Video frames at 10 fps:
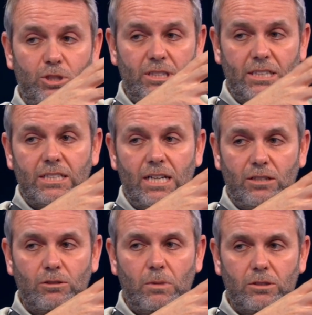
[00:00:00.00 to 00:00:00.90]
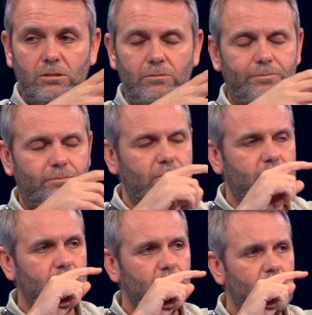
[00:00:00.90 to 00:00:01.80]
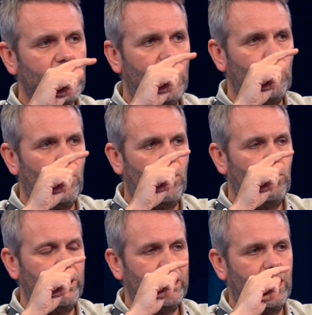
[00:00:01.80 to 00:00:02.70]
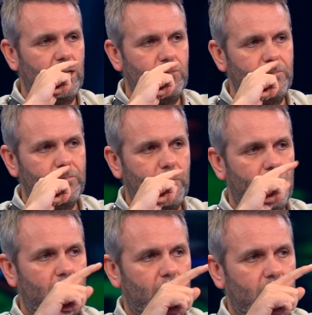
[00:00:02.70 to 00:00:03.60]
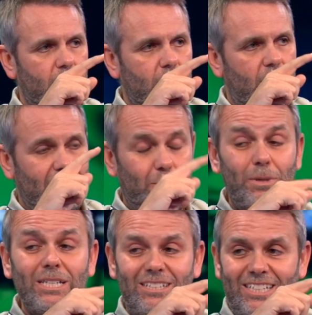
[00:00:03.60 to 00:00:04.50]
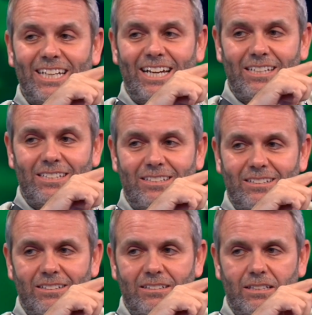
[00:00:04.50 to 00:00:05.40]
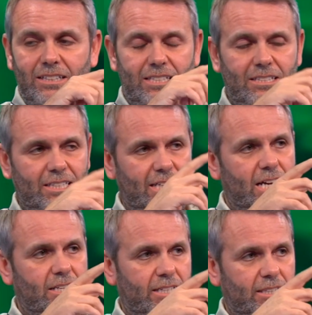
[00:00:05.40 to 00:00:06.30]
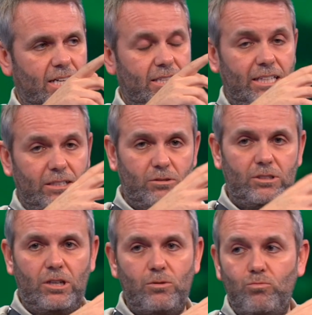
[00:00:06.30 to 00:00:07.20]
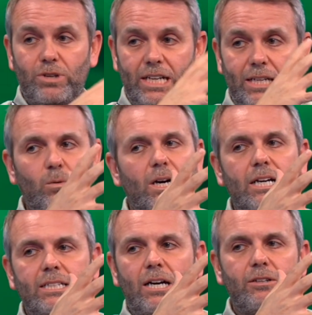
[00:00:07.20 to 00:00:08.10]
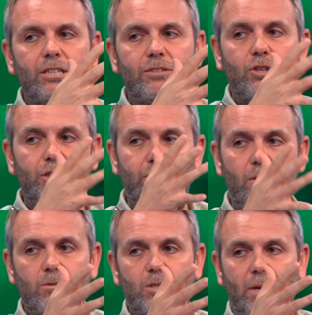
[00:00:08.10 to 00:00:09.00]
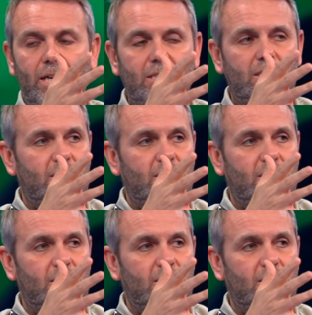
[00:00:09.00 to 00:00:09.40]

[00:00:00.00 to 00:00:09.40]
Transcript: an internal model, and what we as a business case, this is the kind of thing that I think really works now. You've got your own space,